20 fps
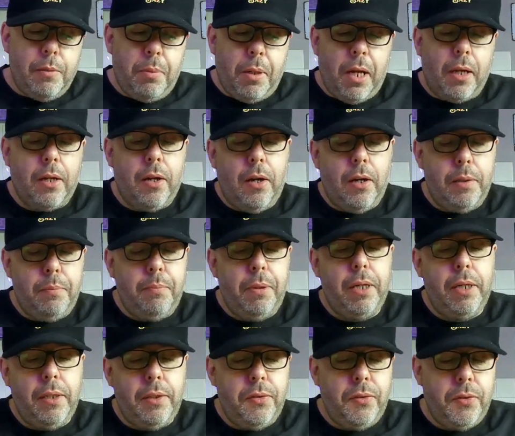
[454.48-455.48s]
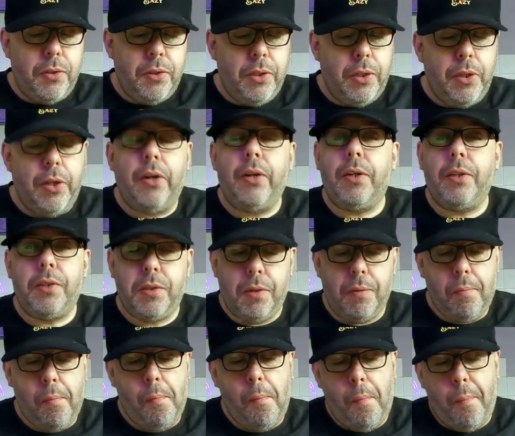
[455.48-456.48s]
Black-eyed beans are nice.
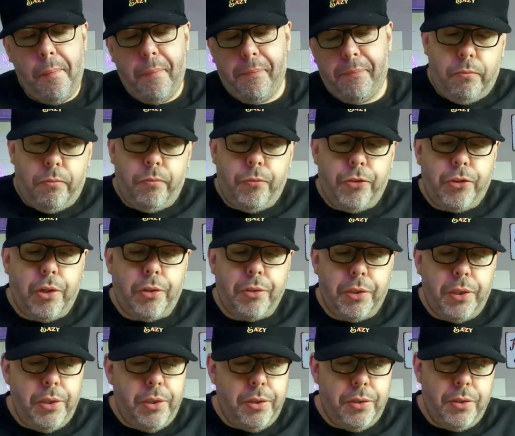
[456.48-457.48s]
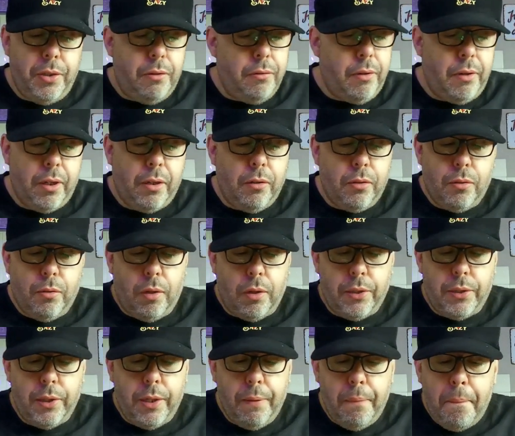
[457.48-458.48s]
Sausage is not very good
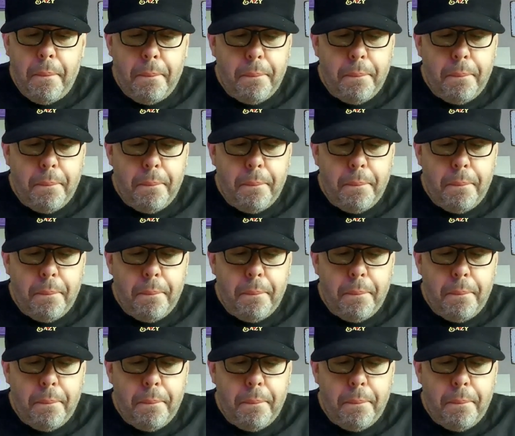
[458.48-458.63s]
quality.